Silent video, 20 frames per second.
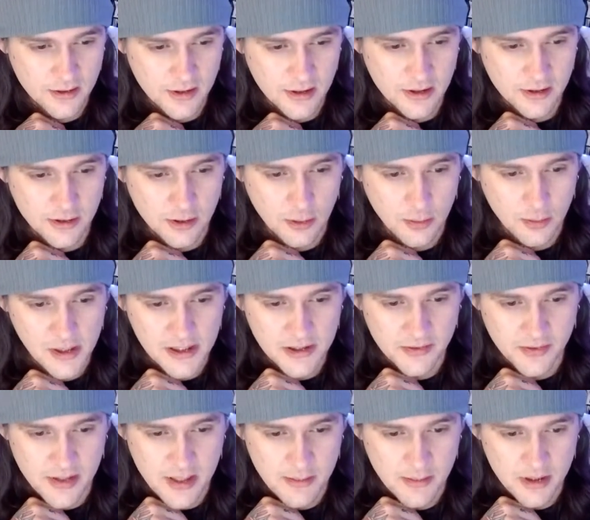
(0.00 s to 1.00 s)
There's no place
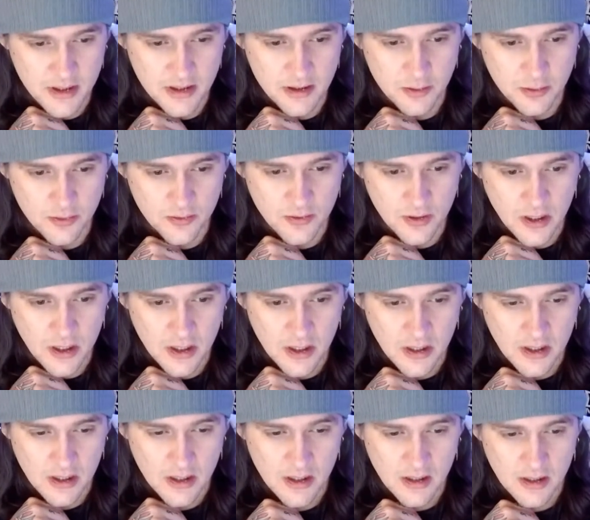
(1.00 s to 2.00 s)
for them
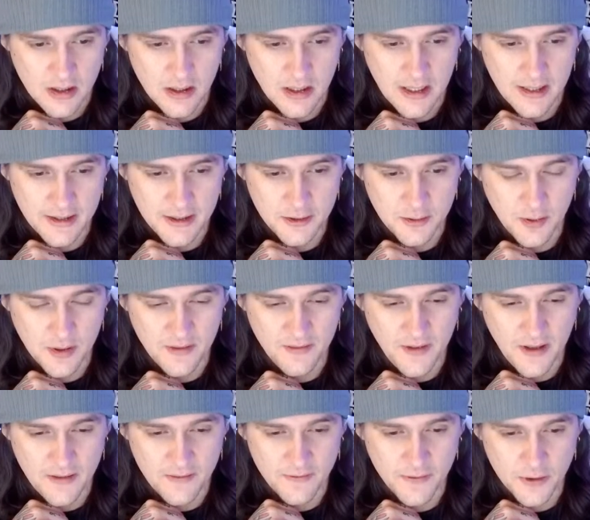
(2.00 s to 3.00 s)
in the
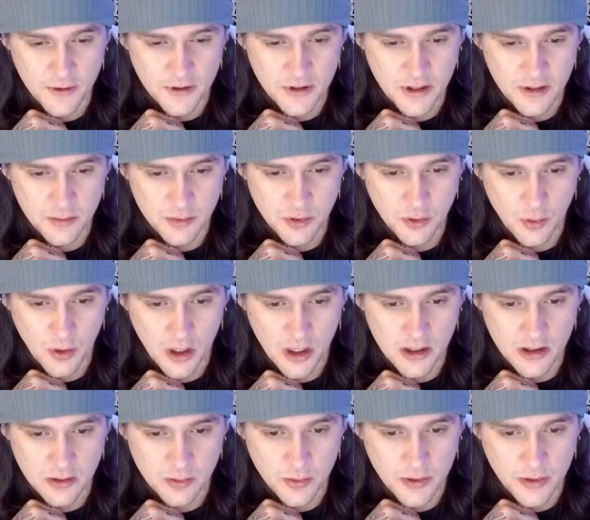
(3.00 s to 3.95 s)
25 first team squads.